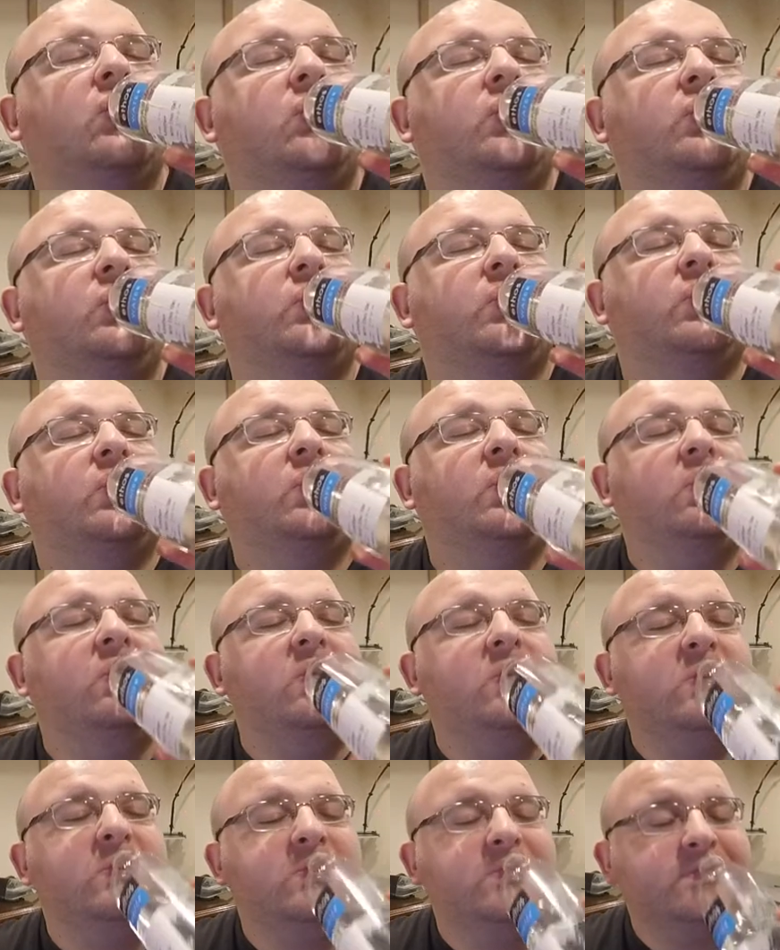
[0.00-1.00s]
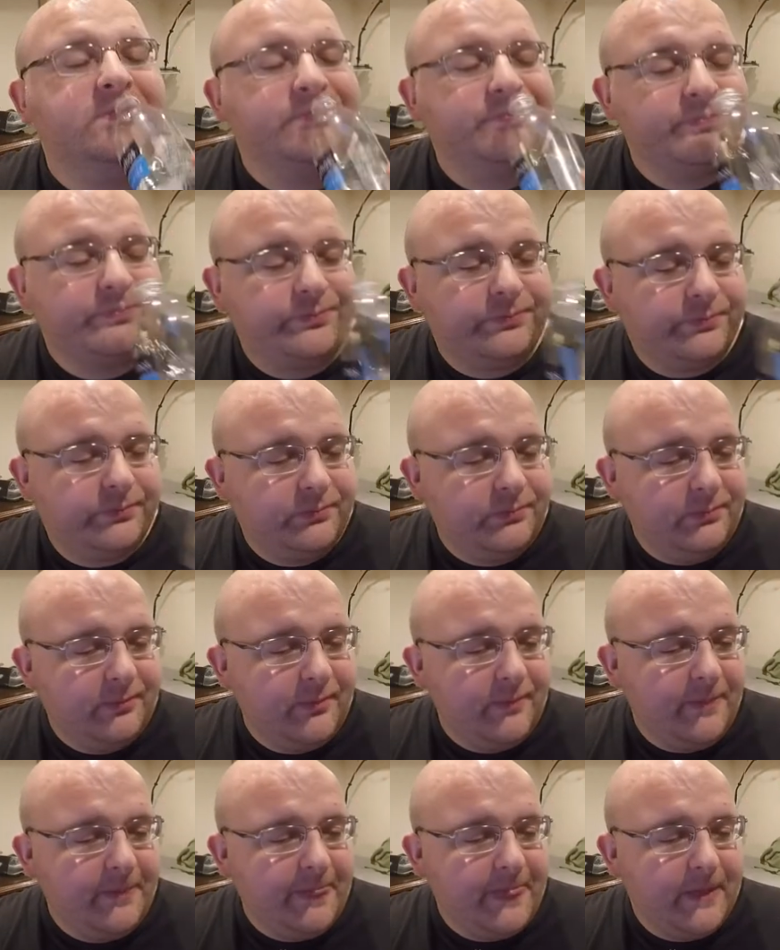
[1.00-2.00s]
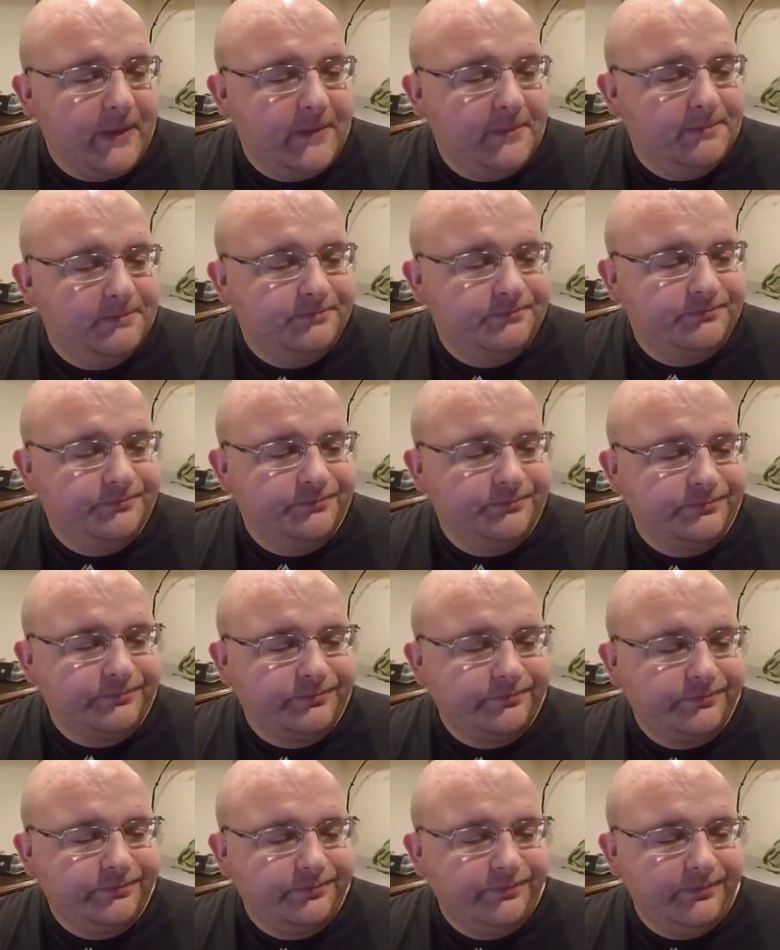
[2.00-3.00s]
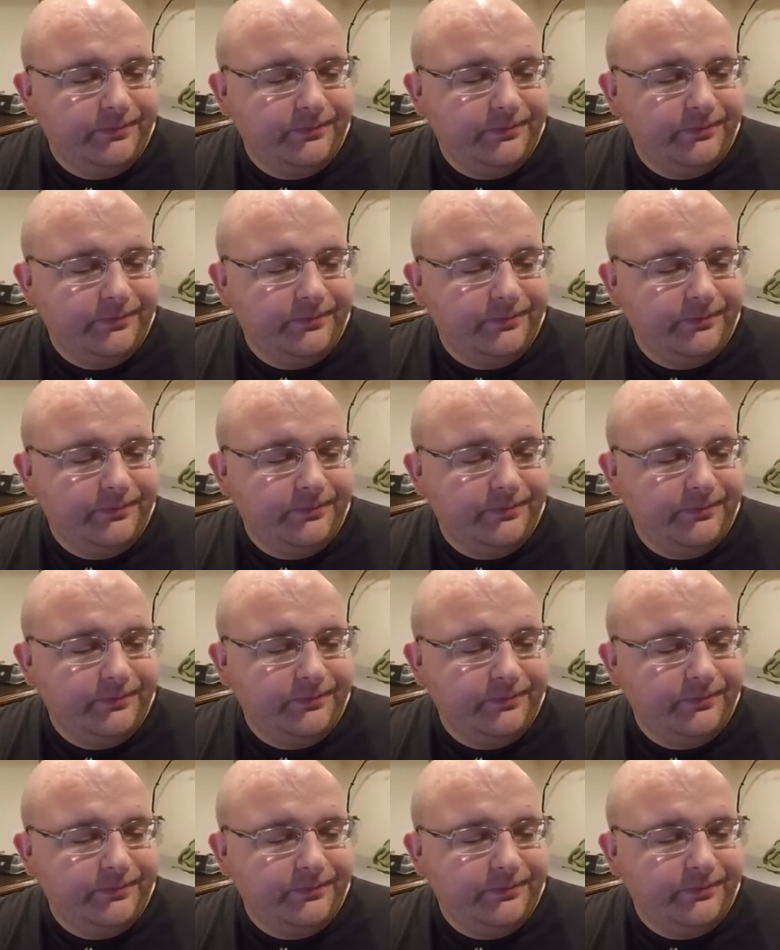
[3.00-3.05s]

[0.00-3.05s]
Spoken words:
Nobody speaks.